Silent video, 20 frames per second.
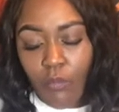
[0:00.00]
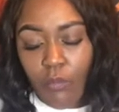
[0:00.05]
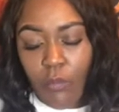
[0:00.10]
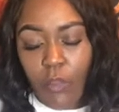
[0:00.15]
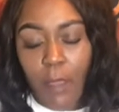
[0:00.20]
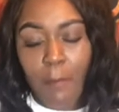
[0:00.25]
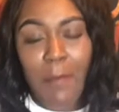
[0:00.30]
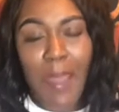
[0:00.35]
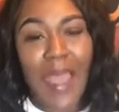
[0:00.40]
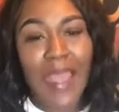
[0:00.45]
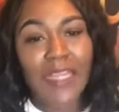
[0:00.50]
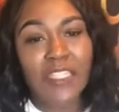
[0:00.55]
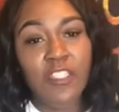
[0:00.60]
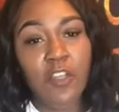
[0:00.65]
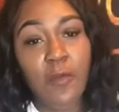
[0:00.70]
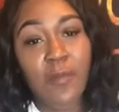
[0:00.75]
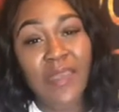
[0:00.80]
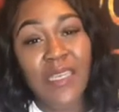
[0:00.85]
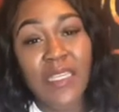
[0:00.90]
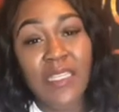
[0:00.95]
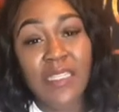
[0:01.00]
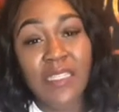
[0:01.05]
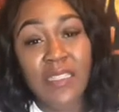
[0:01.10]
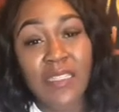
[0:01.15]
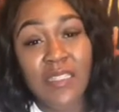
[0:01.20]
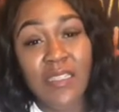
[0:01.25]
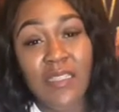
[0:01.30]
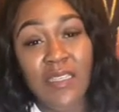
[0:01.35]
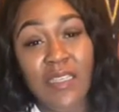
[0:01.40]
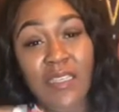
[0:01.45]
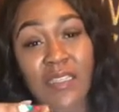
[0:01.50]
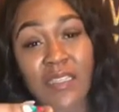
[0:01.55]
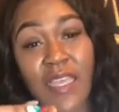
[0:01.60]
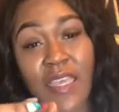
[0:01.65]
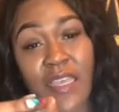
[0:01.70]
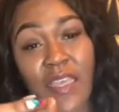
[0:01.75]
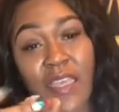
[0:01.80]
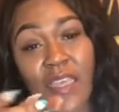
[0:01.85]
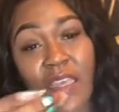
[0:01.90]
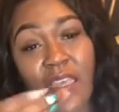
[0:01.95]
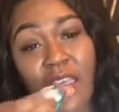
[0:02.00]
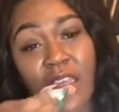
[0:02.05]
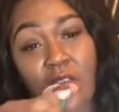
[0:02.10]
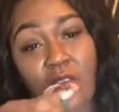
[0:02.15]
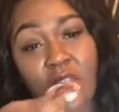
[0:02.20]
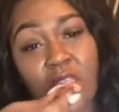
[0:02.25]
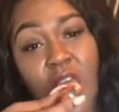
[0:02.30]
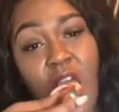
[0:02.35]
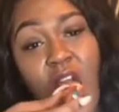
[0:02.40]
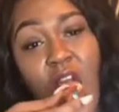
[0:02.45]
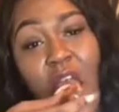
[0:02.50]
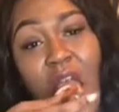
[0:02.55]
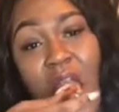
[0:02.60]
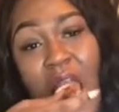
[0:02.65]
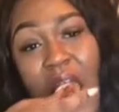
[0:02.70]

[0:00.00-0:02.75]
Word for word: Mind your business and take care of yourself.